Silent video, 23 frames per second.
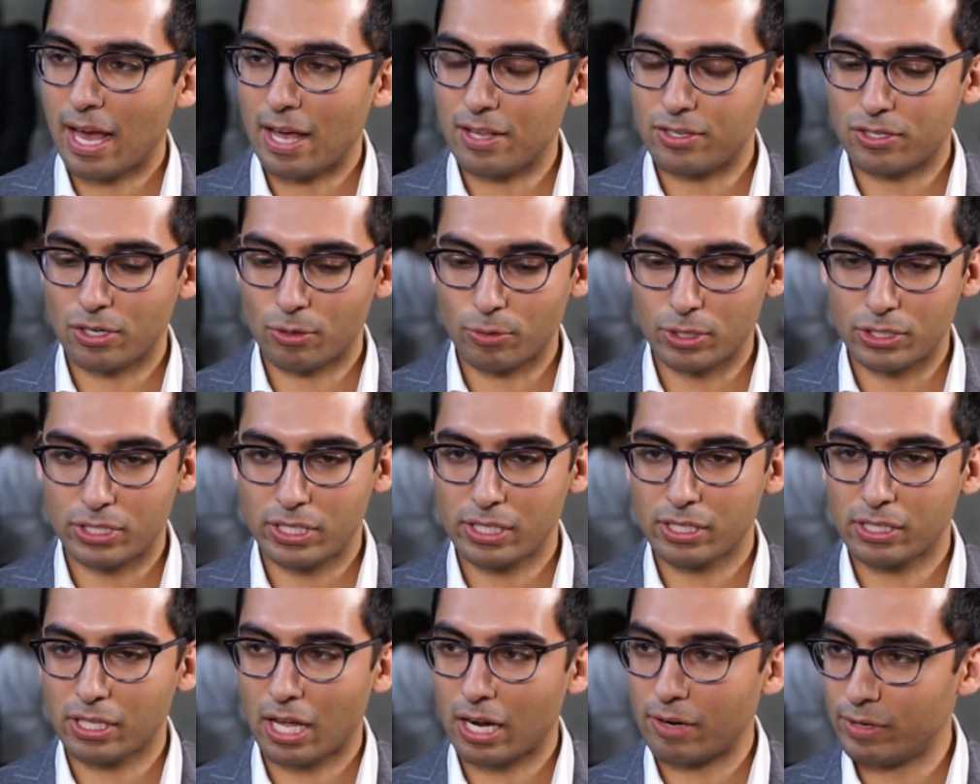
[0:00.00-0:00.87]
And so we're
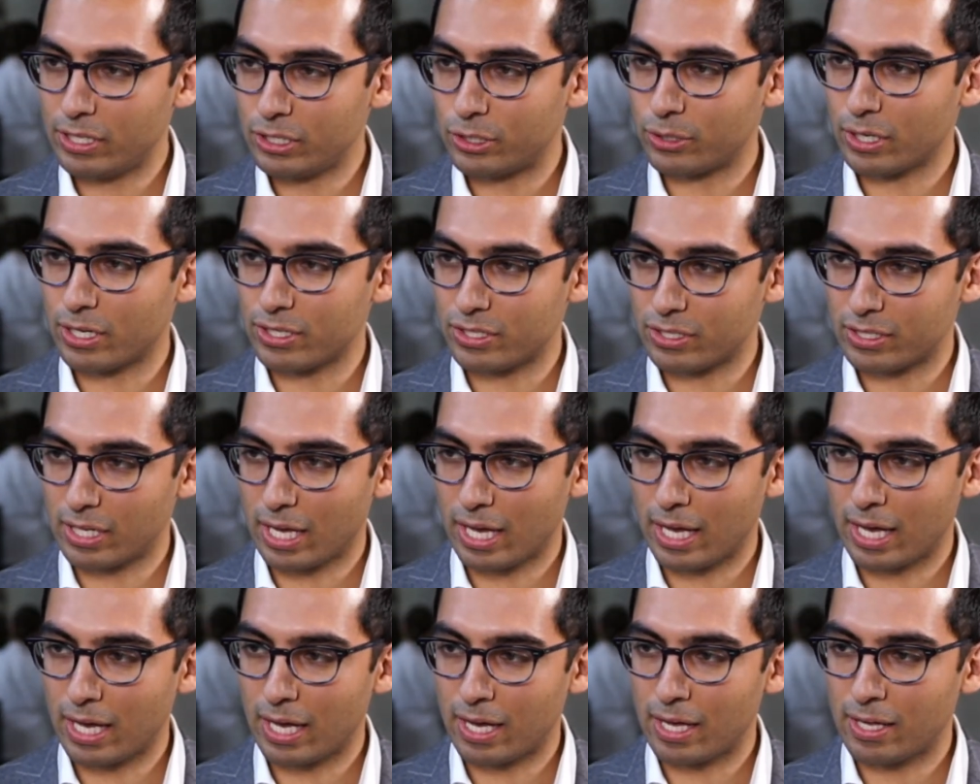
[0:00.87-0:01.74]
seeing a lot of interest,
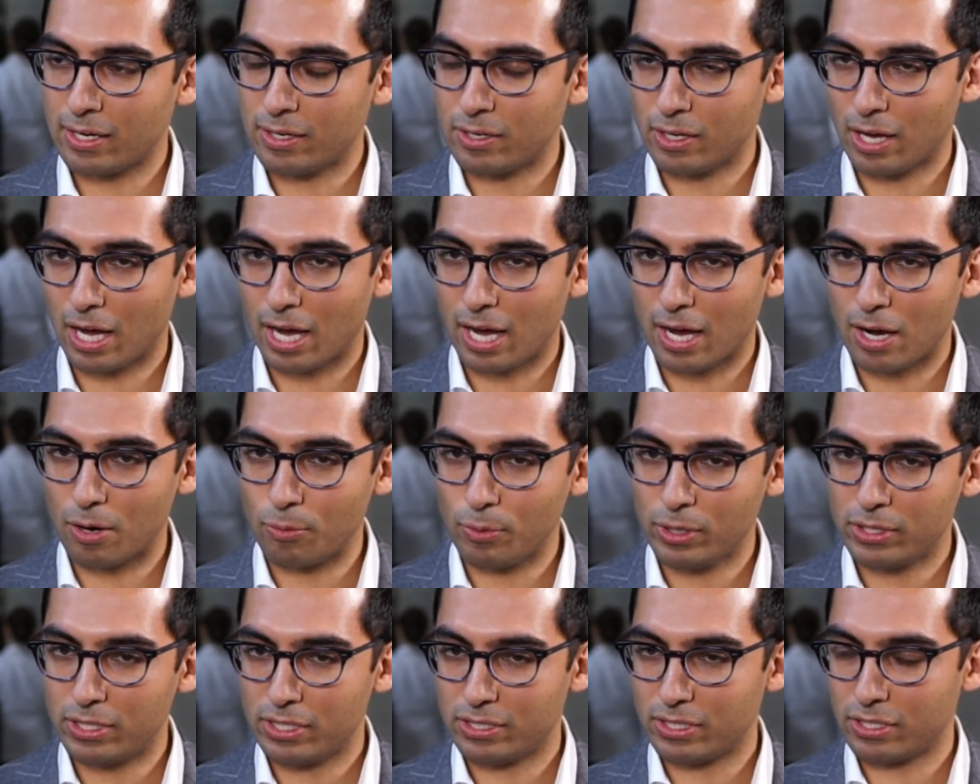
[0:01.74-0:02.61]

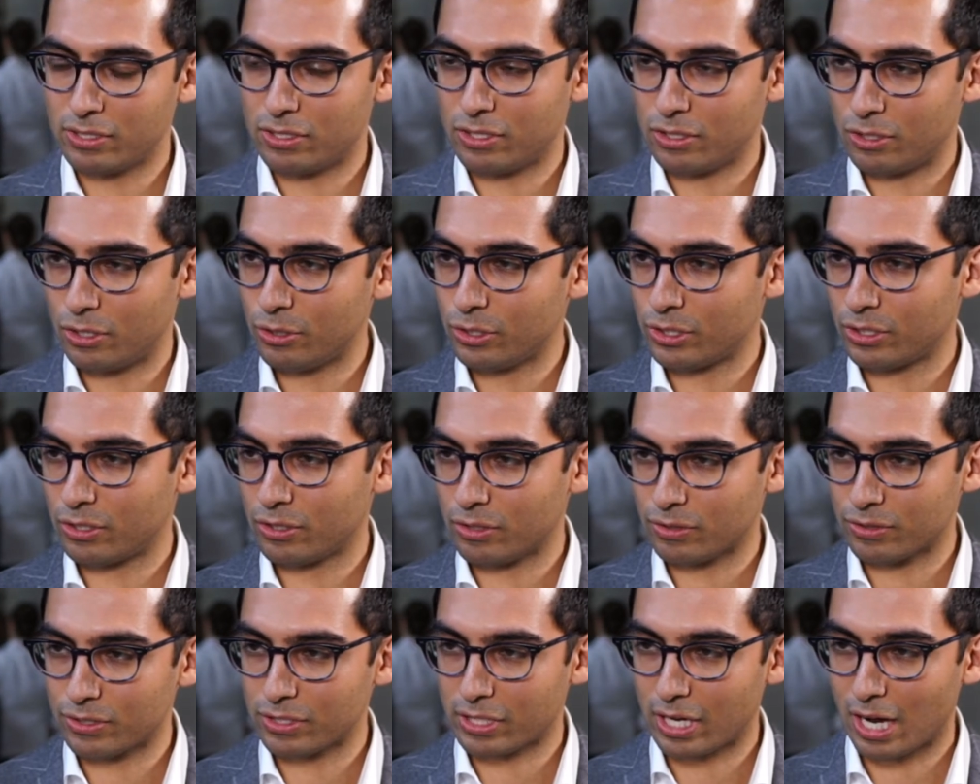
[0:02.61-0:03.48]
and with these
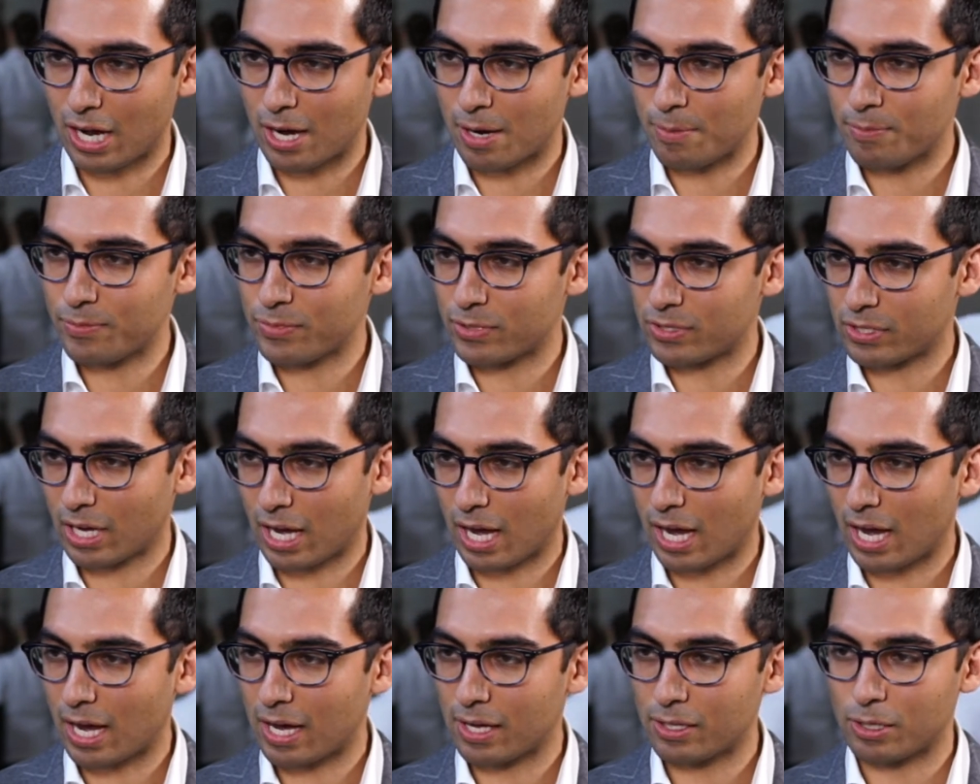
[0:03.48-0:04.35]
institutionals comes
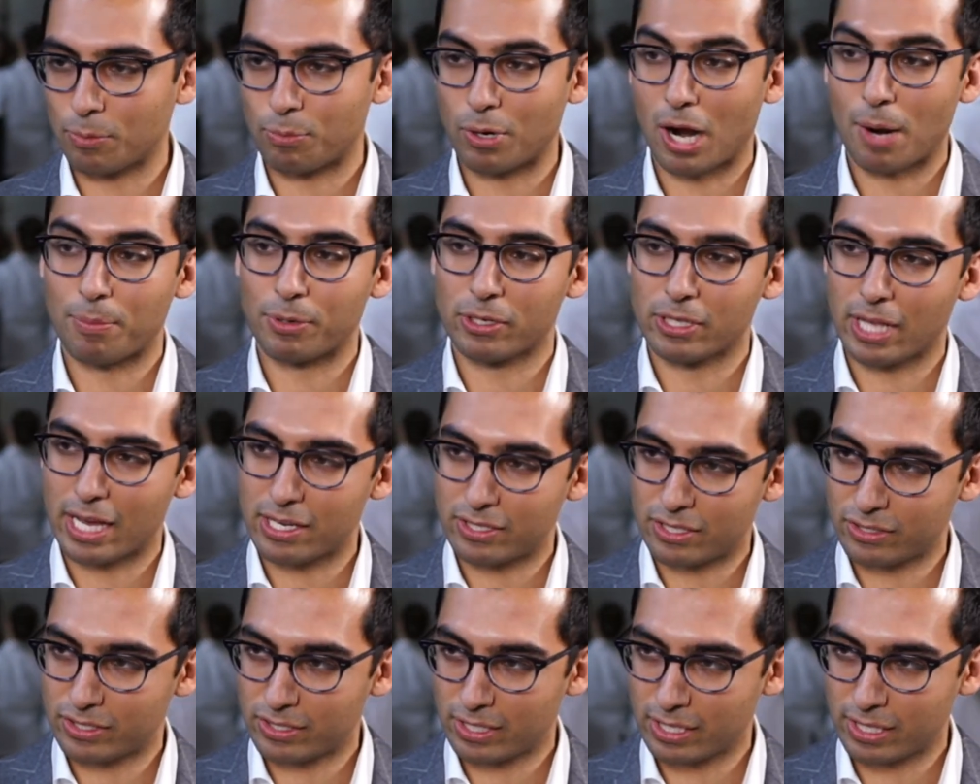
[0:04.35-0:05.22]
the proper
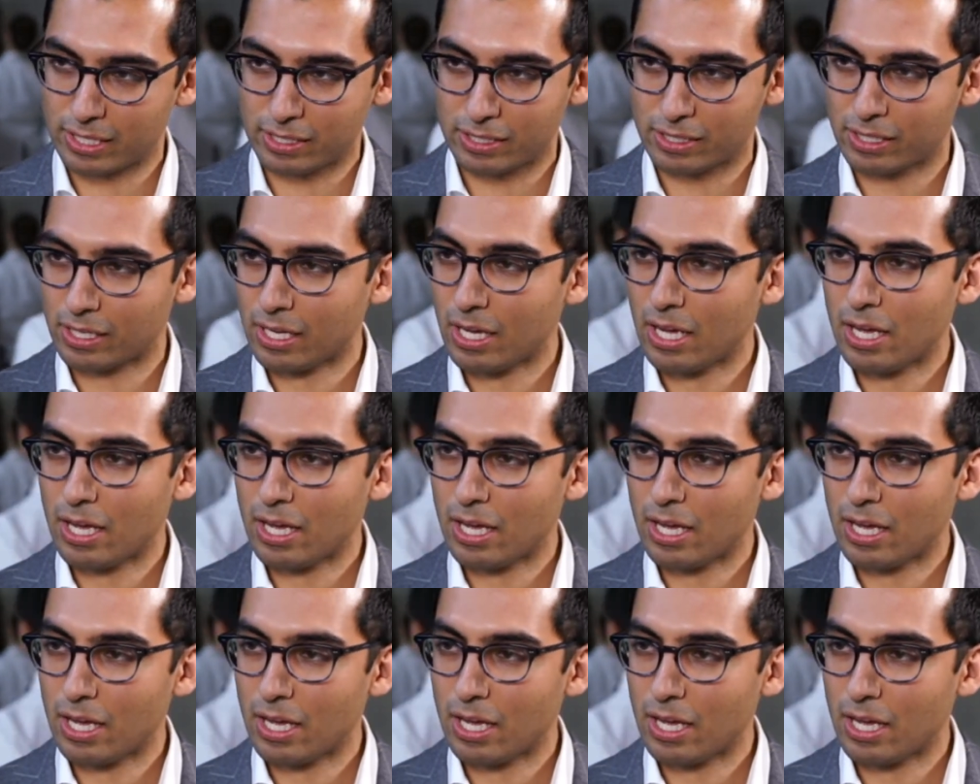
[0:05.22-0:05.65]
licensing,